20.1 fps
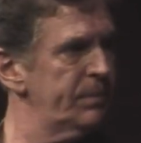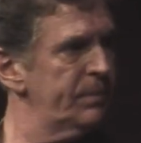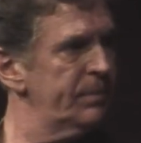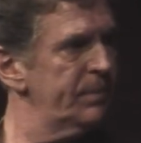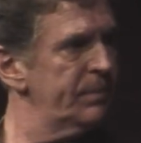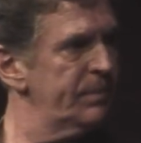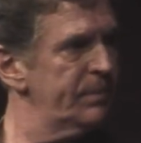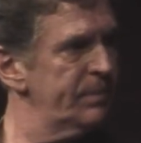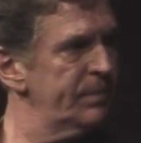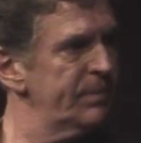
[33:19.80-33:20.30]

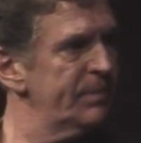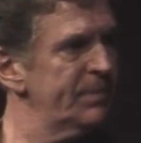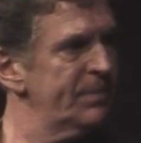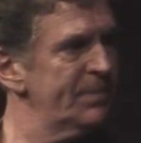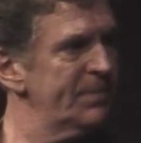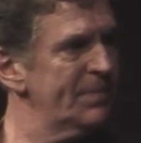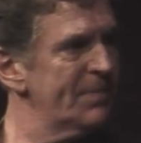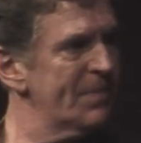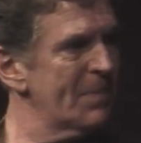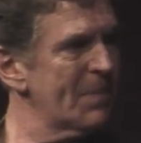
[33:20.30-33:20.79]

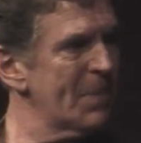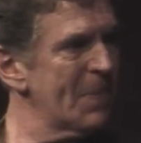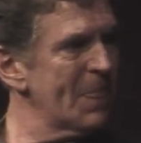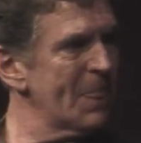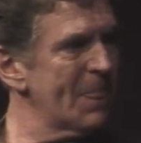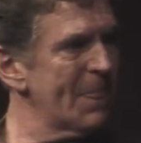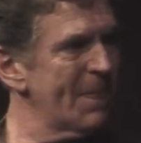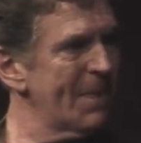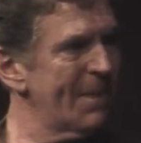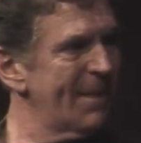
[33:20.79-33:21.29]

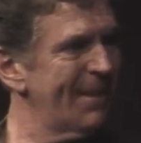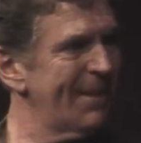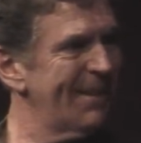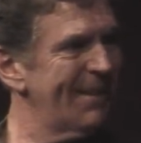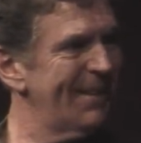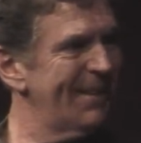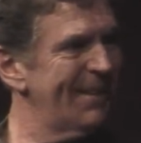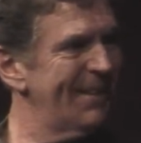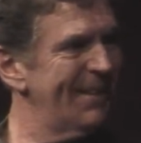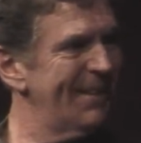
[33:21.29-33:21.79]

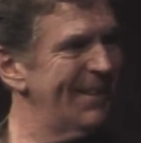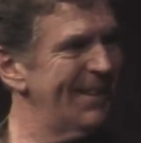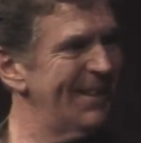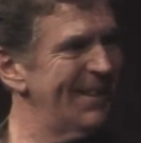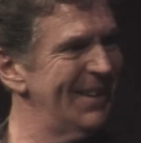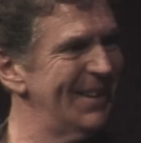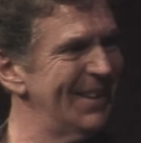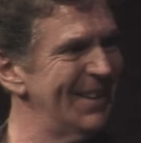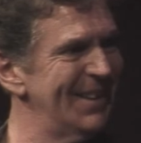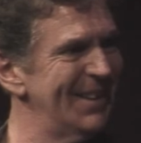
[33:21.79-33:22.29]

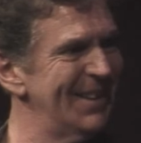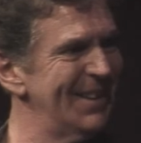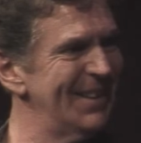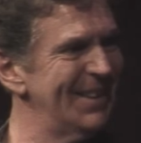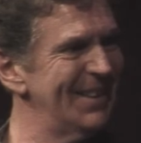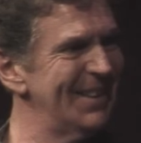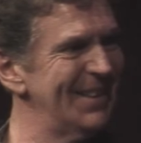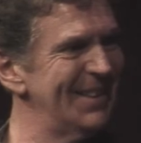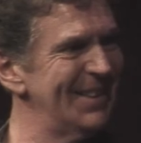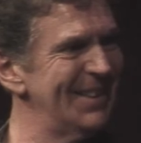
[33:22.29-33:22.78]

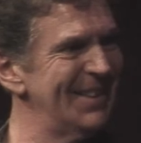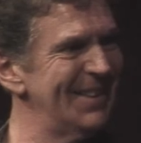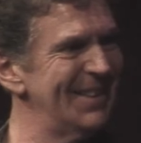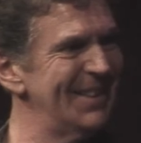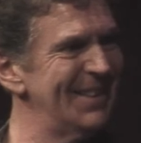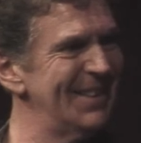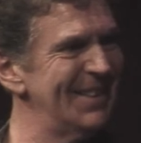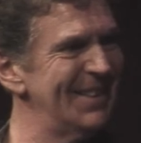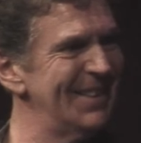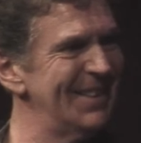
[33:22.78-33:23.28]

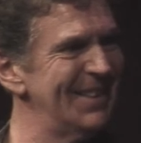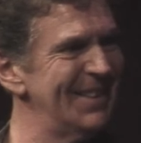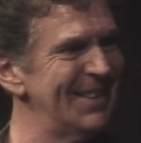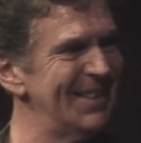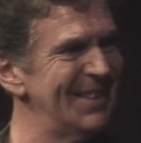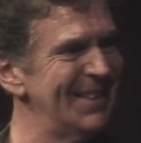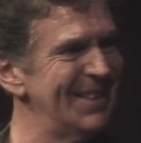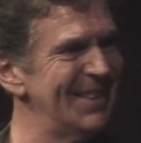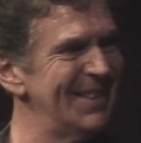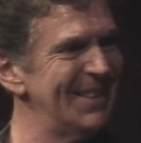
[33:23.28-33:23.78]

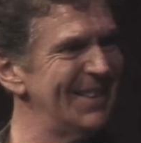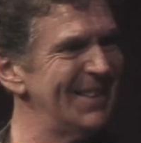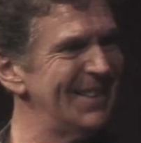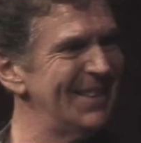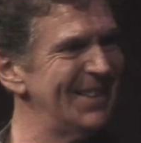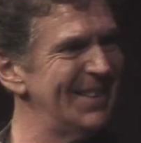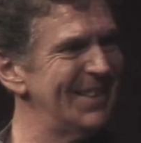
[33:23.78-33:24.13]
[no speech]